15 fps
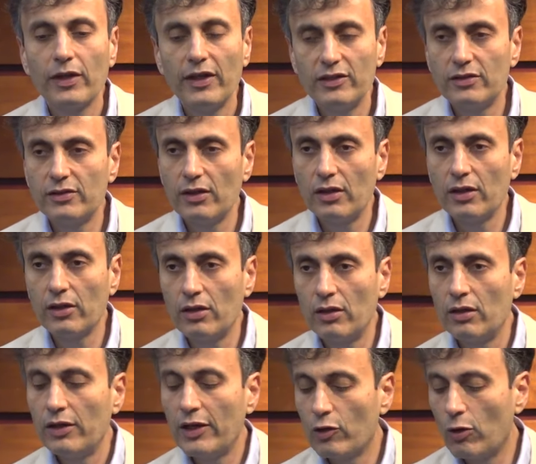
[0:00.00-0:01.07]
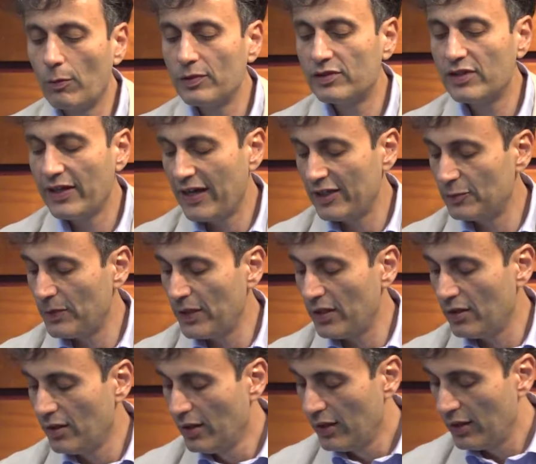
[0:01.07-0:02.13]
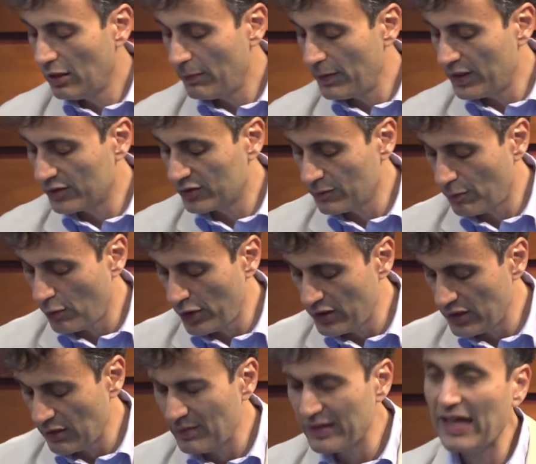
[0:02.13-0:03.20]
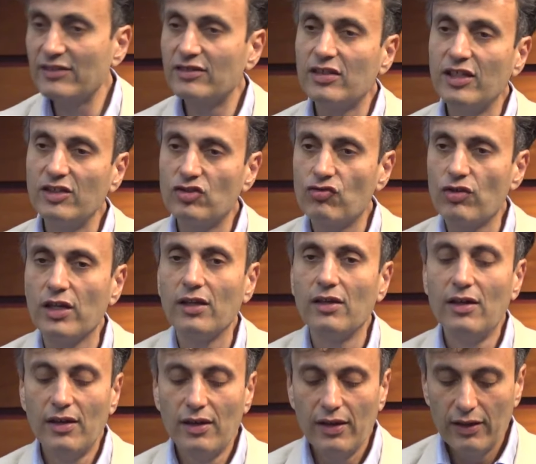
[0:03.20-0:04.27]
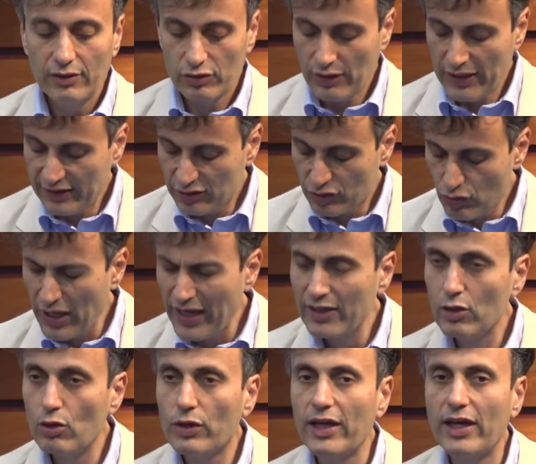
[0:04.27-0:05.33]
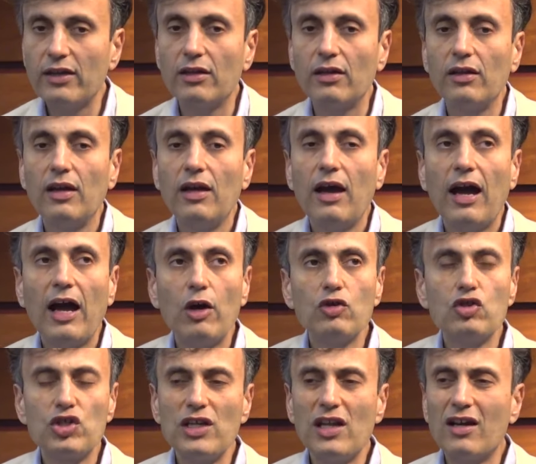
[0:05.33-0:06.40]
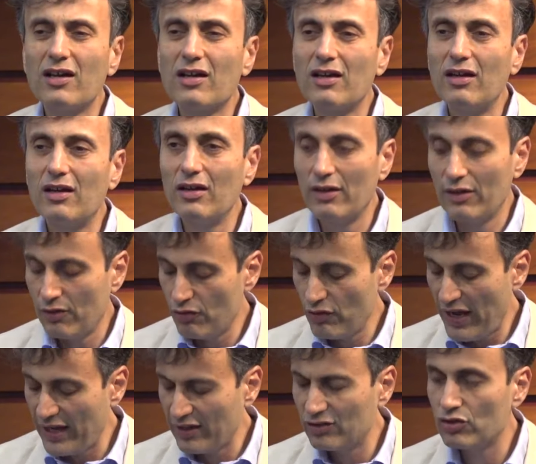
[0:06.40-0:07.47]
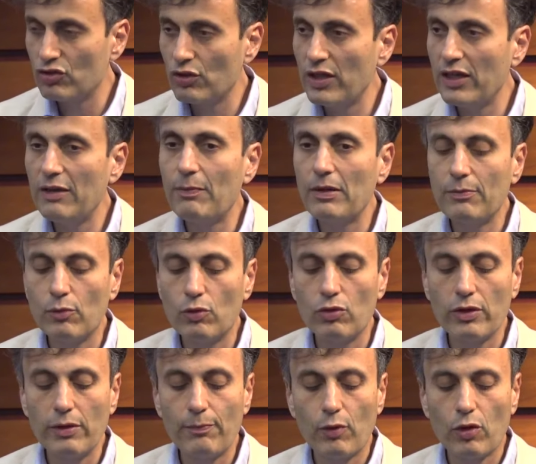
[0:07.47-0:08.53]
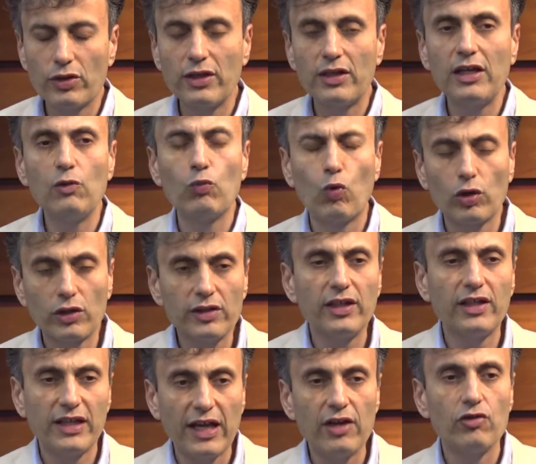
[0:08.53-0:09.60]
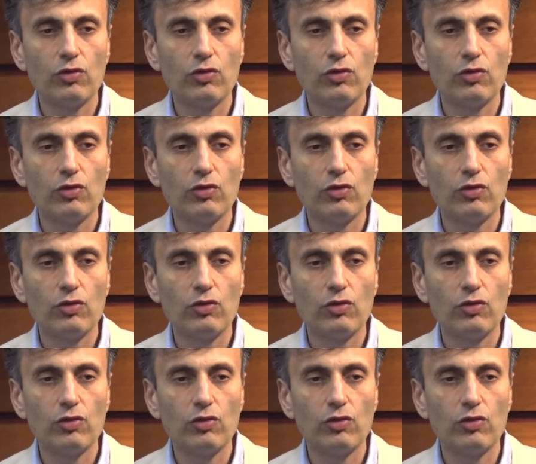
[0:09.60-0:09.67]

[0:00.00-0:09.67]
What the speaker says: is like obviously has been a bit disappointing. But that's history. So let's try and look at how Sri Lanka ranks today, but more importantly, what are the 10